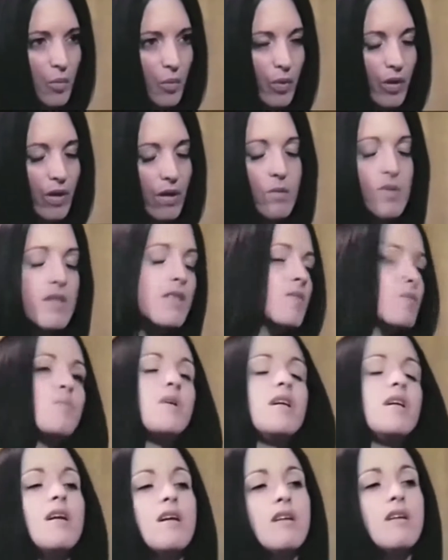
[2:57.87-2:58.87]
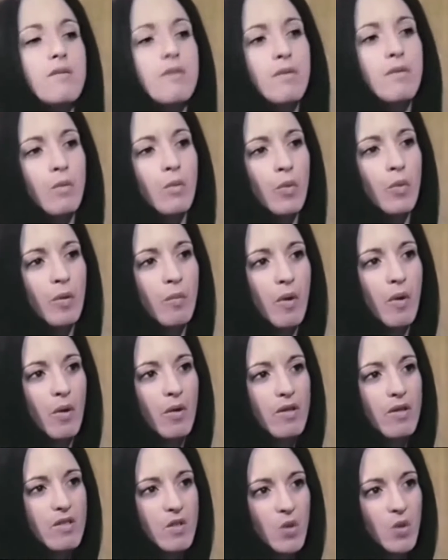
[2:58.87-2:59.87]
We were speeding. We
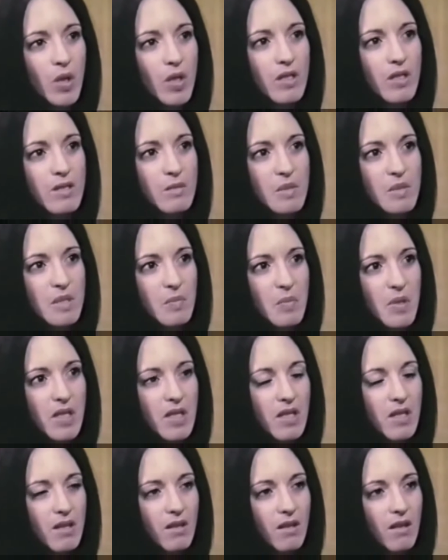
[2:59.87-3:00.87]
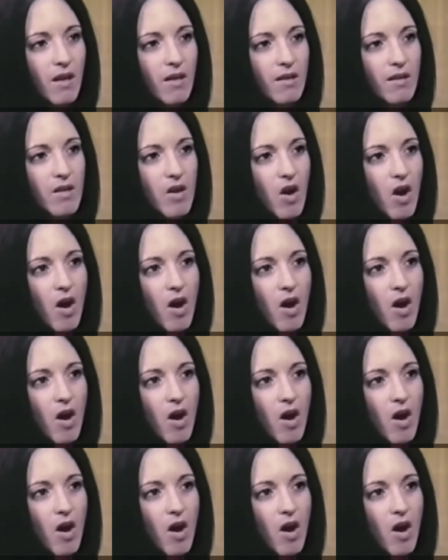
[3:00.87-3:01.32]
both snorted some speed and got in the